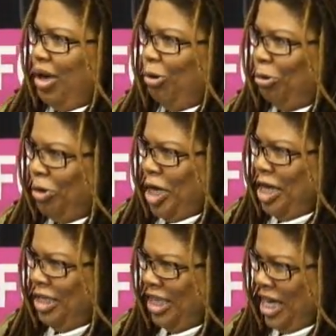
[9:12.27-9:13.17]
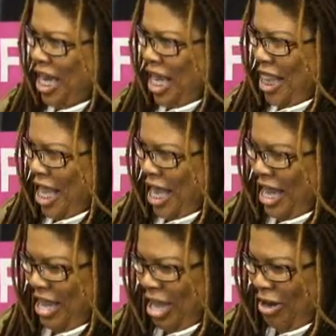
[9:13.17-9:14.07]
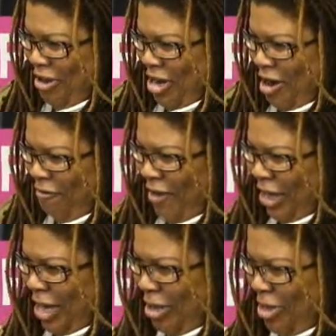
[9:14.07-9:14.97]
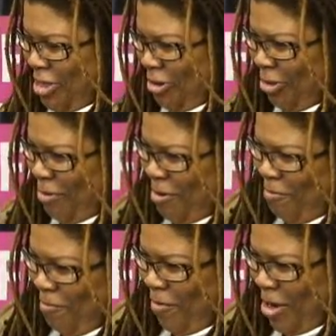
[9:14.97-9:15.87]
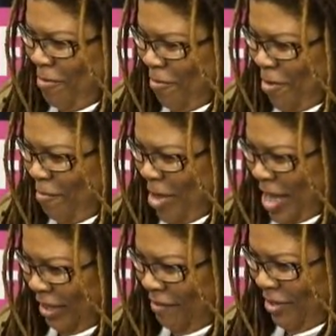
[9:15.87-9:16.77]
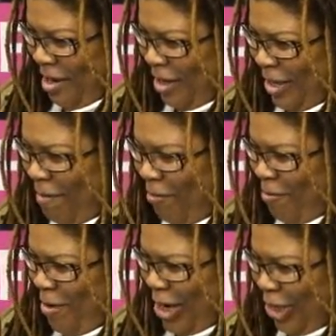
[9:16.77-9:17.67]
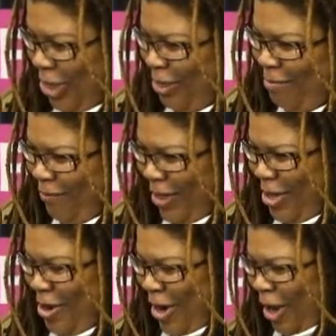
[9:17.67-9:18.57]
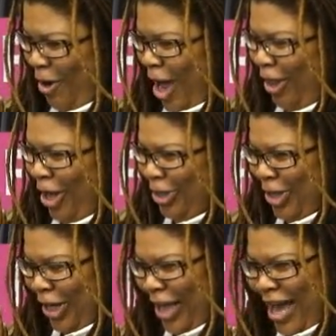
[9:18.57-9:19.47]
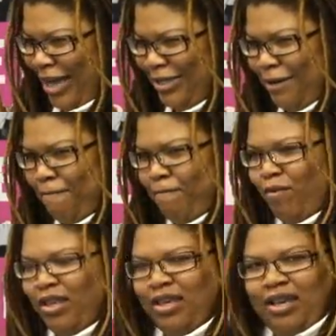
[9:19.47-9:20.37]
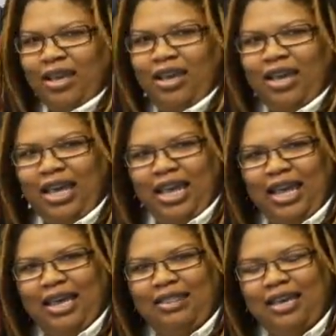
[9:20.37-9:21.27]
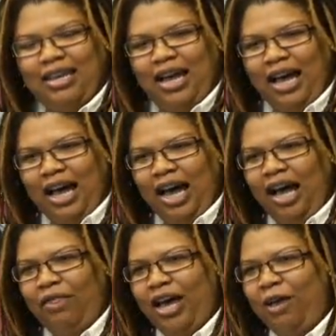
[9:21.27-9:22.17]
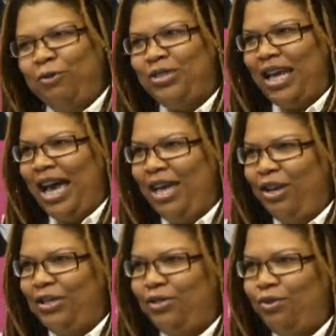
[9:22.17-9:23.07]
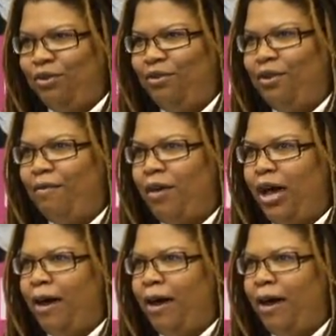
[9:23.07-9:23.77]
old queens that are there. In fact, I don't think there's one woman that lives there except for one. She just moved in there, and I don't know how long she's going to last. And then on the other side is sort of the